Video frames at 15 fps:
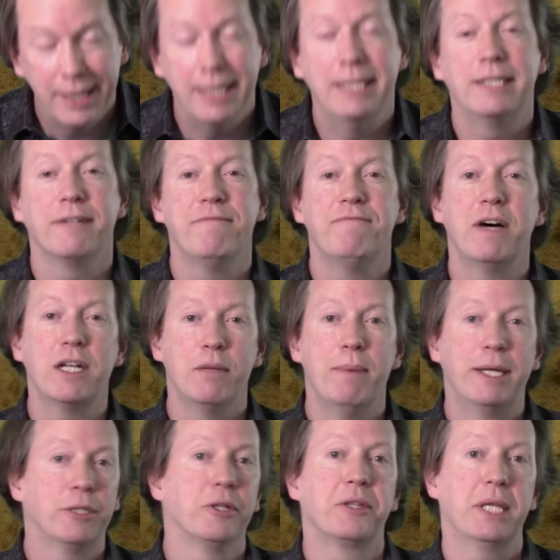is the
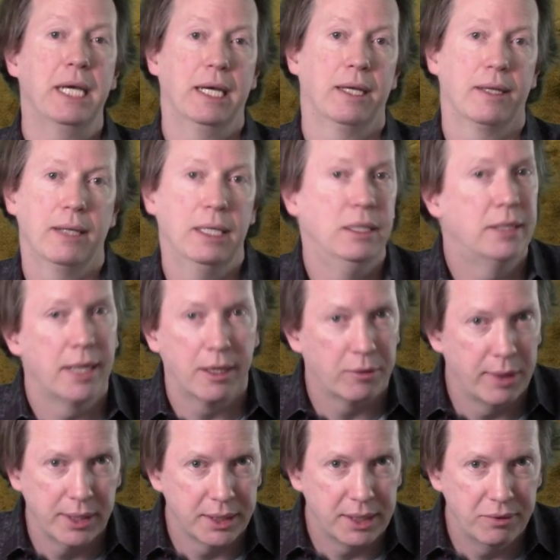fundamental thing in general
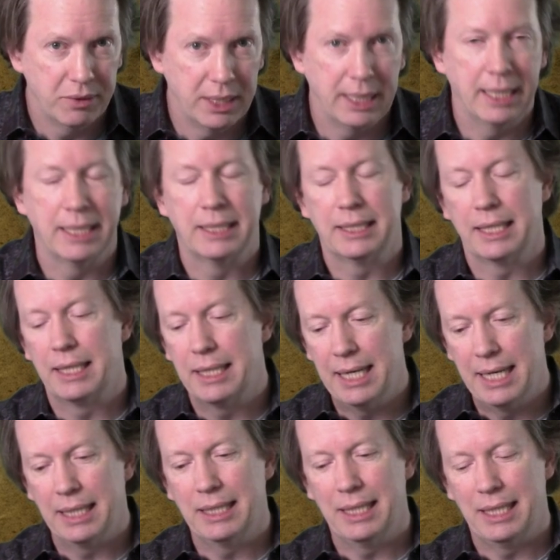relativity, is the
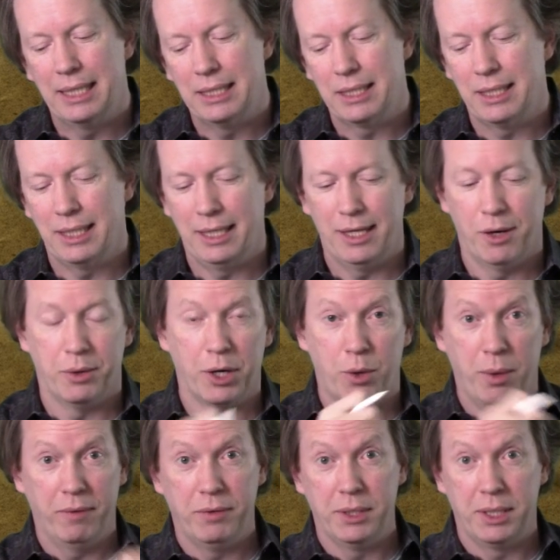thing that is the
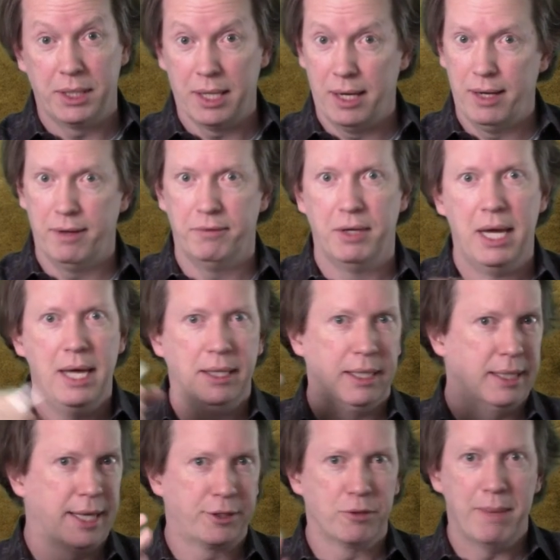equivalent of the
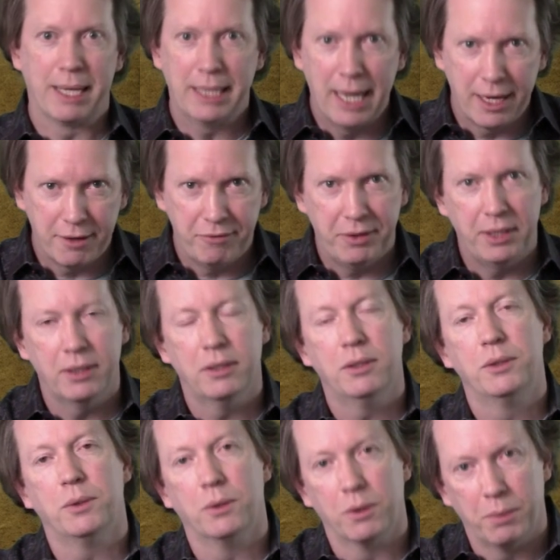electromagnetic
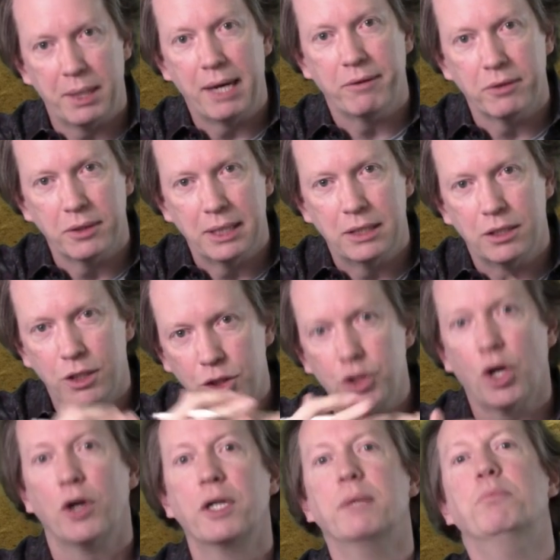field or whatever. It's the
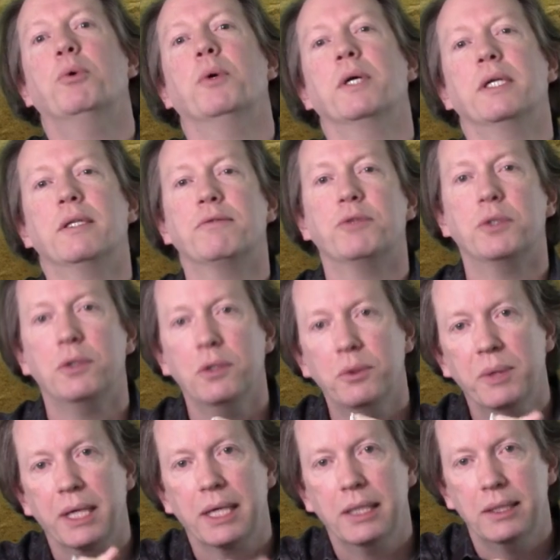starting point for
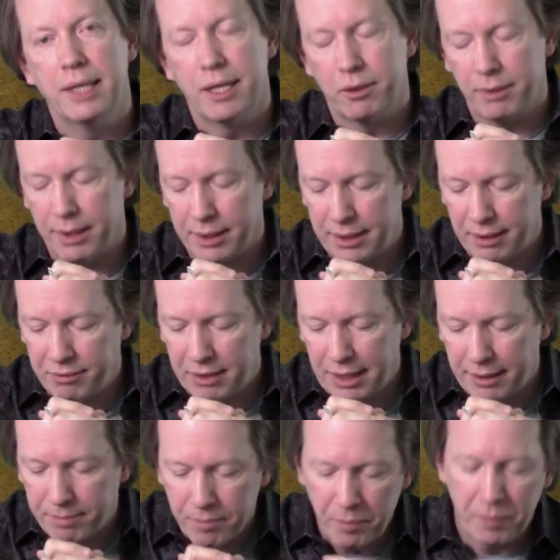doing general relativity.
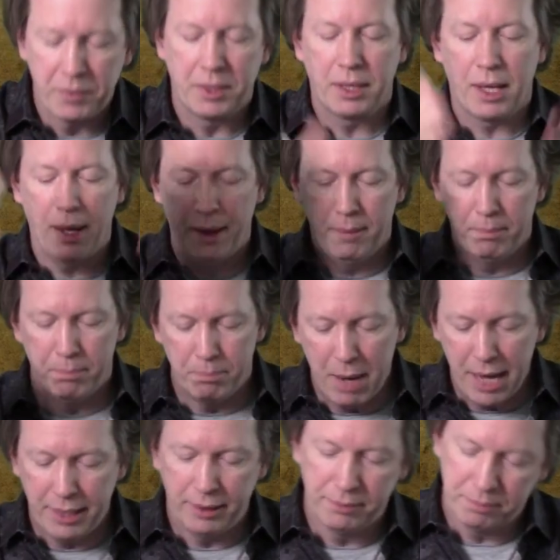
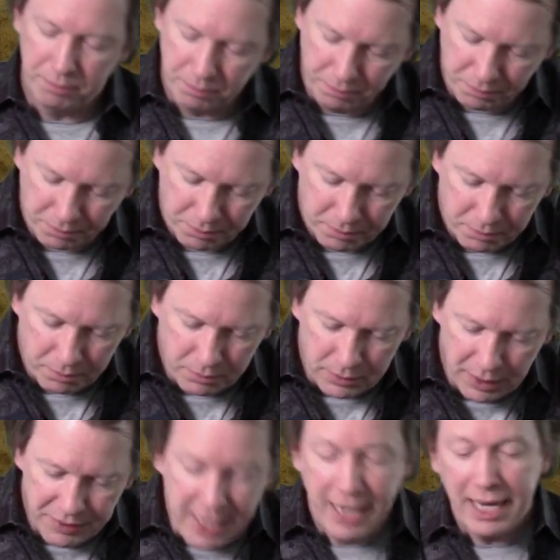But
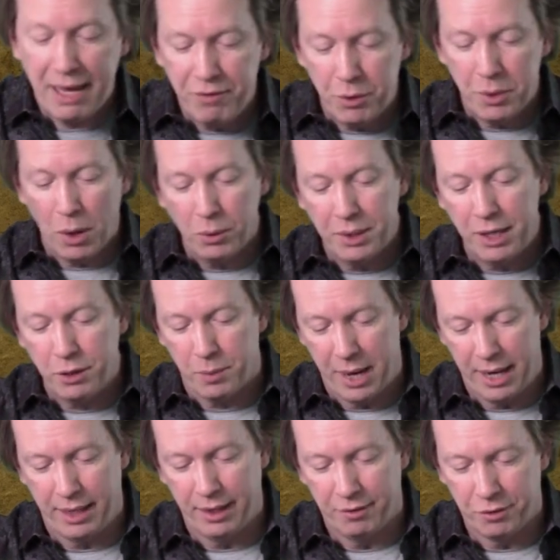then I gave you a whole other
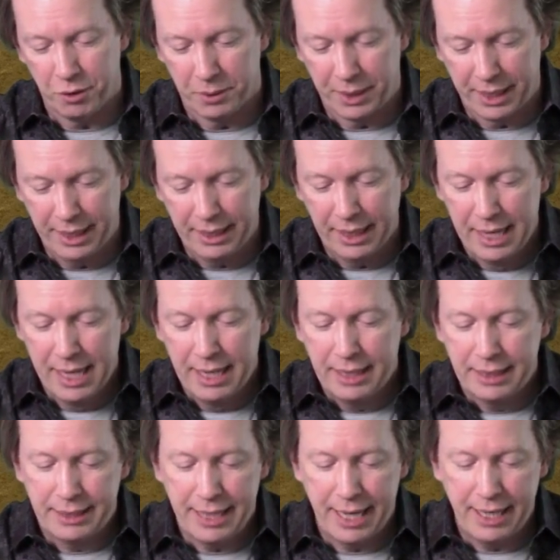way of doing it,
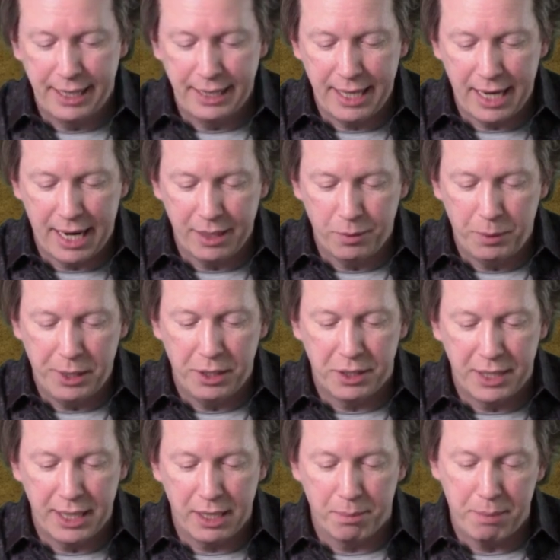saying that we could
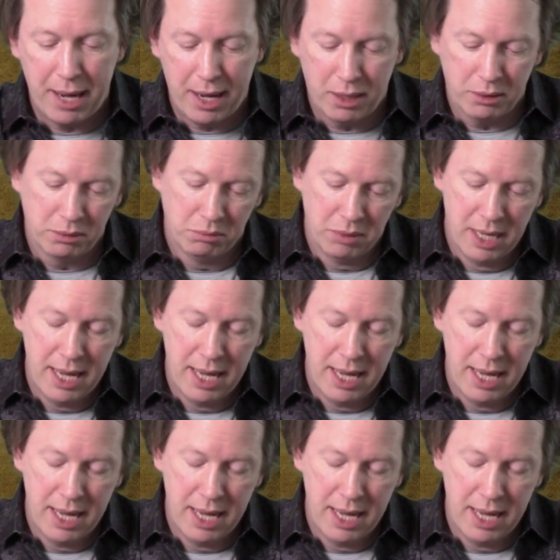think about